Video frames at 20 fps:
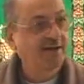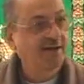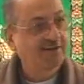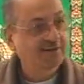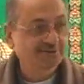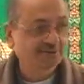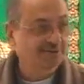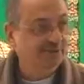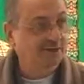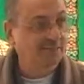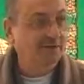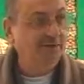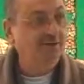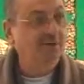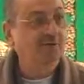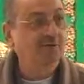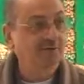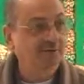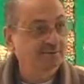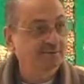
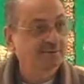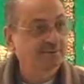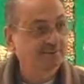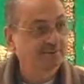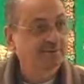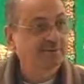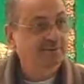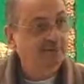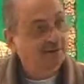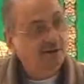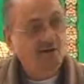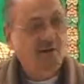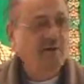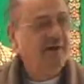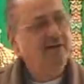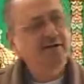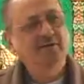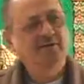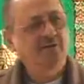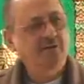jamilun. Or
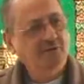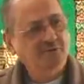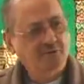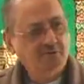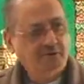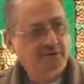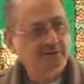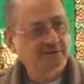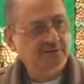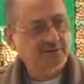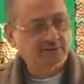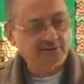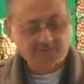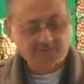anything you can say.